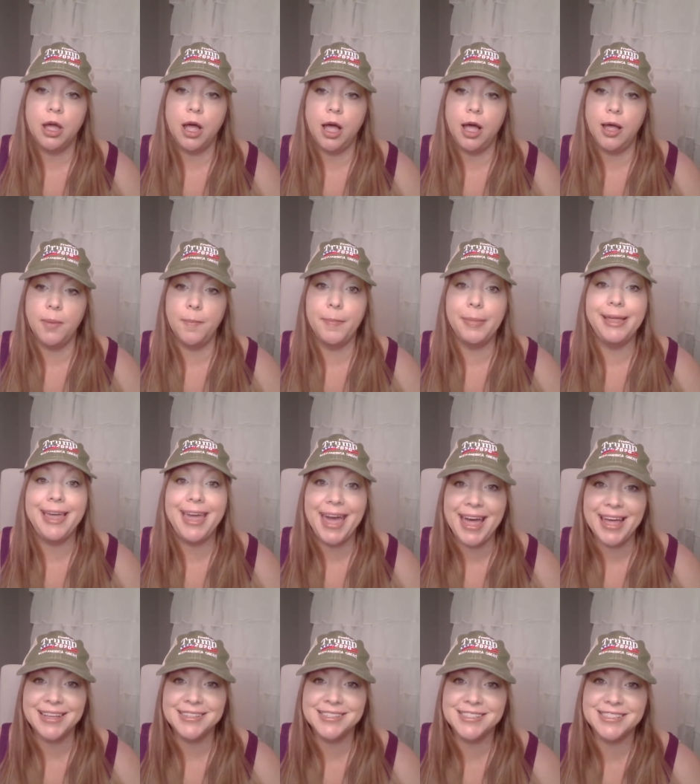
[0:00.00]
um,
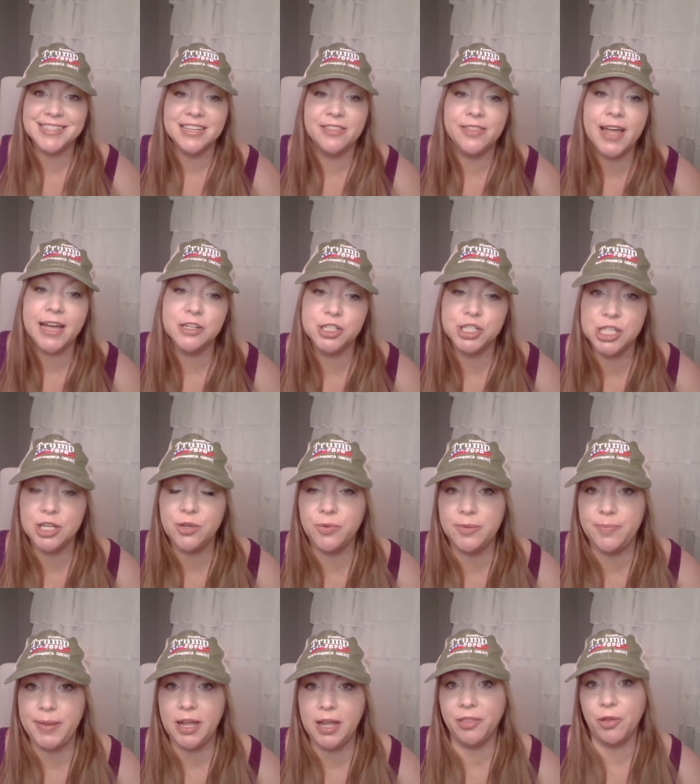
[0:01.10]
guess that she
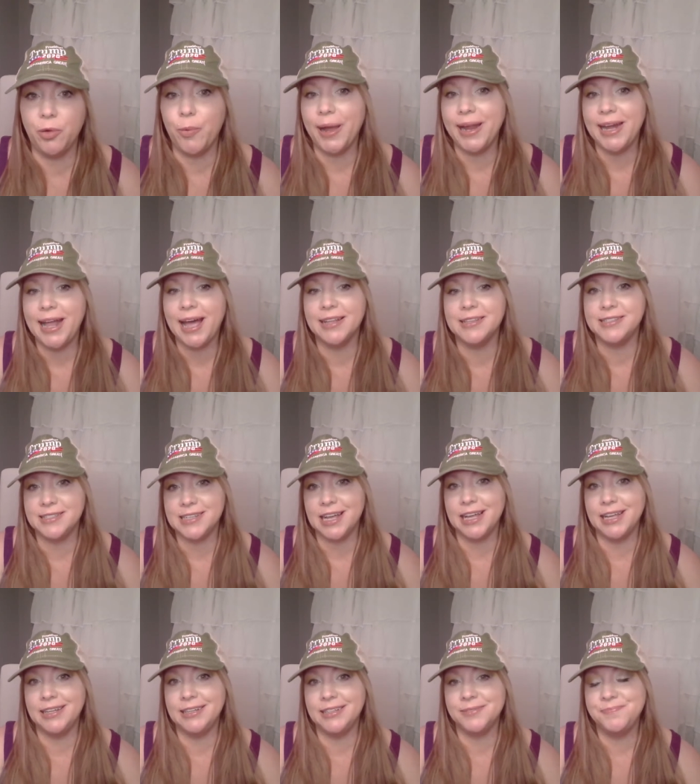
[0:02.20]
would be on the white hat
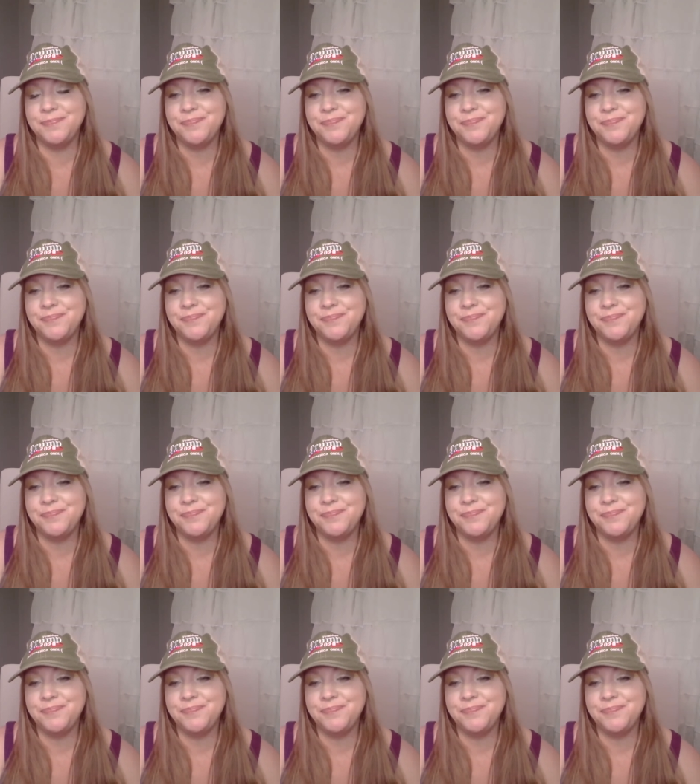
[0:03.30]
side.